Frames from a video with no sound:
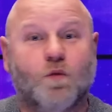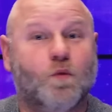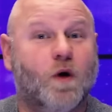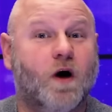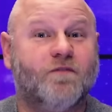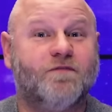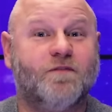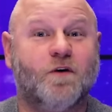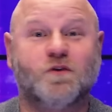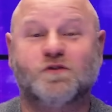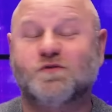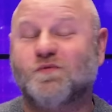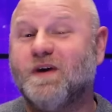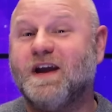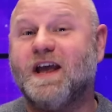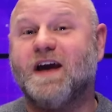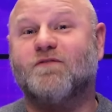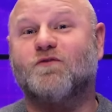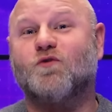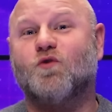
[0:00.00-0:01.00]
Well, folks, we
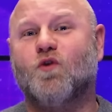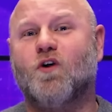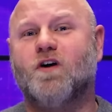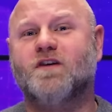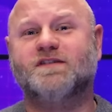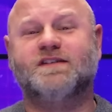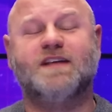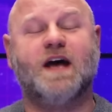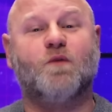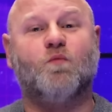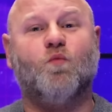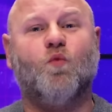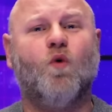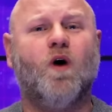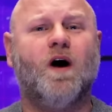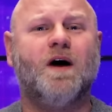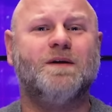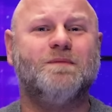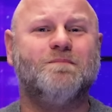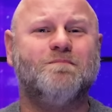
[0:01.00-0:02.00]
have crossed that
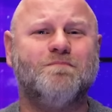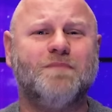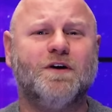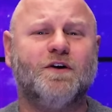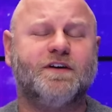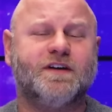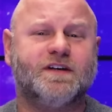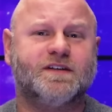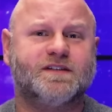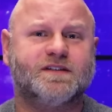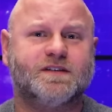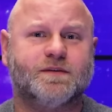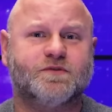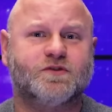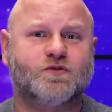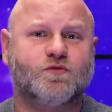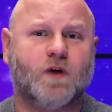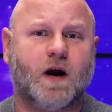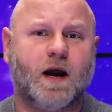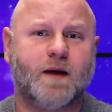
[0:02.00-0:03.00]
1 million
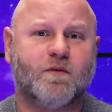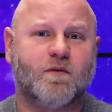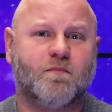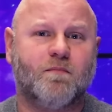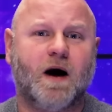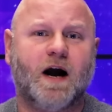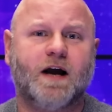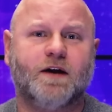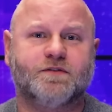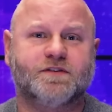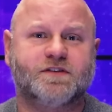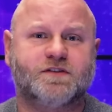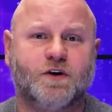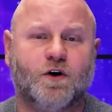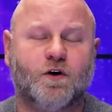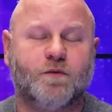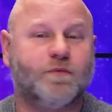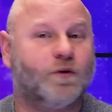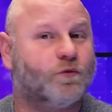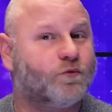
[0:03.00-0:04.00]
subscriber
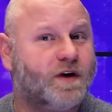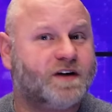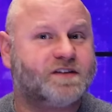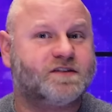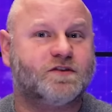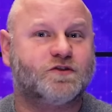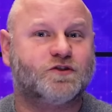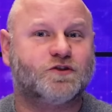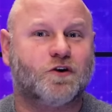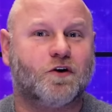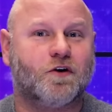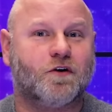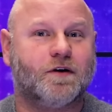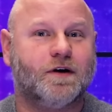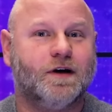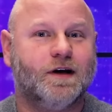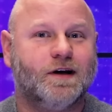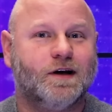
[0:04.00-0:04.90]
milestone, but rest assured,